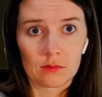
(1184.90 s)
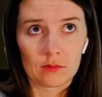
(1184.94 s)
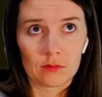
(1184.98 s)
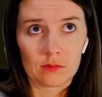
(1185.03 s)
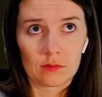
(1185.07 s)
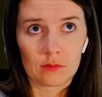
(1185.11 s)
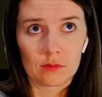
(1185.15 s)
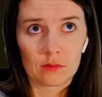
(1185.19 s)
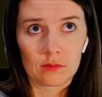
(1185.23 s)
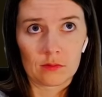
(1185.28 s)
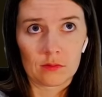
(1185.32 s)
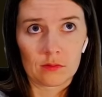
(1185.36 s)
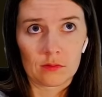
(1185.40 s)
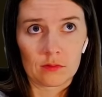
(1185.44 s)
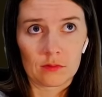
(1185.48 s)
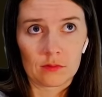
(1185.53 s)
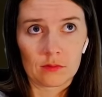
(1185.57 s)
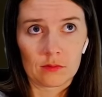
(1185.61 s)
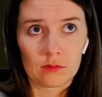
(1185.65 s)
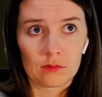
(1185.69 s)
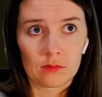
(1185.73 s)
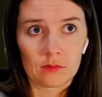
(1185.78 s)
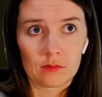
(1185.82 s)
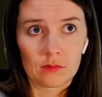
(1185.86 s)

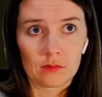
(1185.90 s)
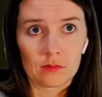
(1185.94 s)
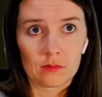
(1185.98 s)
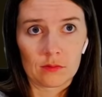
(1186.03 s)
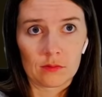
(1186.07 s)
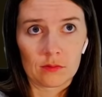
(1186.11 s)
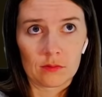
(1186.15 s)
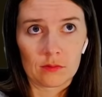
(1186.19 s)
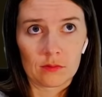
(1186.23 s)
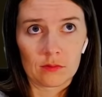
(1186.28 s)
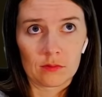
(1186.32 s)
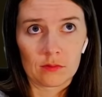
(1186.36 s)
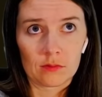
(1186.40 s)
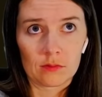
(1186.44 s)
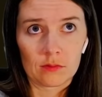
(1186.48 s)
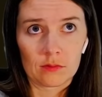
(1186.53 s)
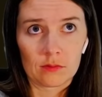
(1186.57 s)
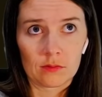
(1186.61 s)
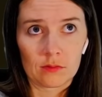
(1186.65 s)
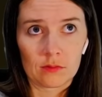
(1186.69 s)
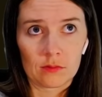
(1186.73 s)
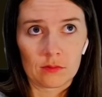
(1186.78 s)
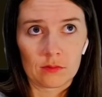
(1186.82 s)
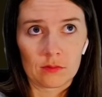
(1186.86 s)

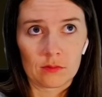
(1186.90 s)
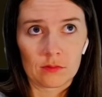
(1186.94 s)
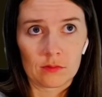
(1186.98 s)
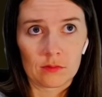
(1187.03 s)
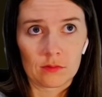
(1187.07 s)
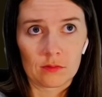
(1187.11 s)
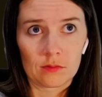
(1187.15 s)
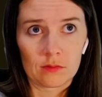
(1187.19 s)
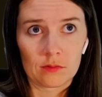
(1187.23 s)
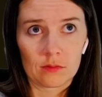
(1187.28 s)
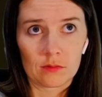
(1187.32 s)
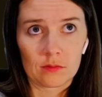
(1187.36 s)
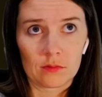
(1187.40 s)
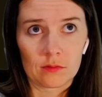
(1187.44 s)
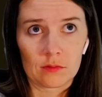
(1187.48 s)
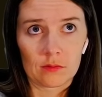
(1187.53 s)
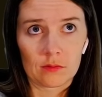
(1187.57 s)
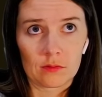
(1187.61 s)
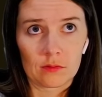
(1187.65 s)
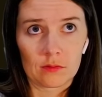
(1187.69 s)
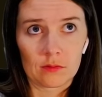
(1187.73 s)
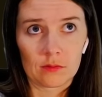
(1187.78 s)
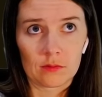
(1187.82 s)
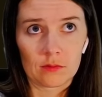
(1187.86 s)

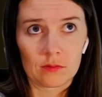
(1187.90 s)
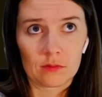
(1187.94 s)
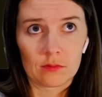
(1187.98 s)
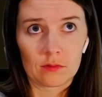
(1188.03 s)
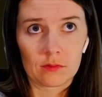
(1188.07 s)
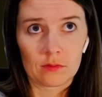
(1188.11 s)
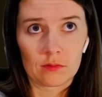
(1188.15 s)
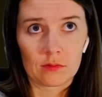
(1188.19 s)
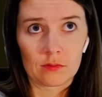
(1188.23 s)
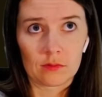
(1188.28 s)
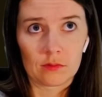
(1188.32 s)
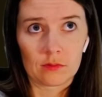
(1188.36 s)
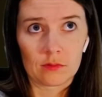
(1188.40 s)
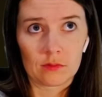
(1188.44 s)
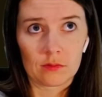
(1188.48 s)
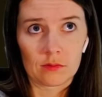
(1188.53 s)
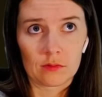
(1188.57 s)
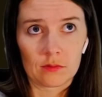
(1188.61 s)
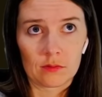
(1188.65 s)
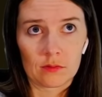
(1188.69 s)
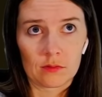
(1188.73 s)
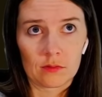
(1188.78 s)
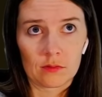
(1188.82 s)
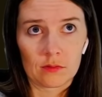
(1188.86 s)

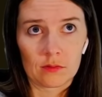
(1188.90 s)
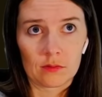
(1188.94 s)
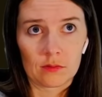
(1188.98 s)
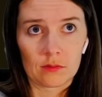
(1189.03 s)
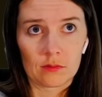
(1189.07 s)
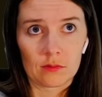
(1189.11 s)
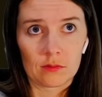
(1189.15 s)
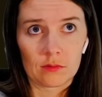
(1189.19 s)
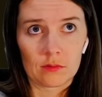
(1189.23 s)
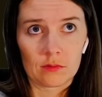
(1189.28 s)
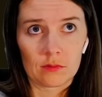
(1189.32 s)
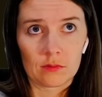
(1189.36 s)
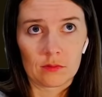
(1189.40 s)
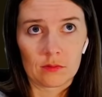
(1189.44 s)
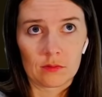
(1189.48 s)
The person shown says nothing.